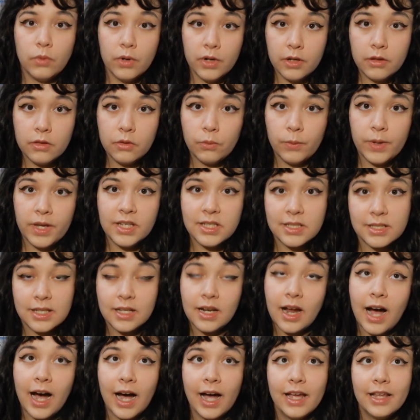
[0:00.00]
one of the ways
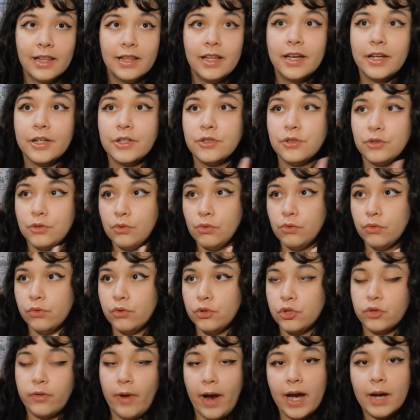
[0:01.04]
that I like to
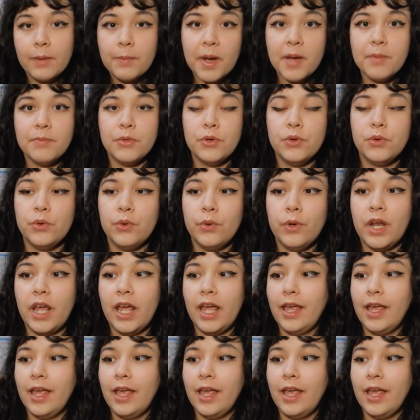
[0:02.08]
track my mood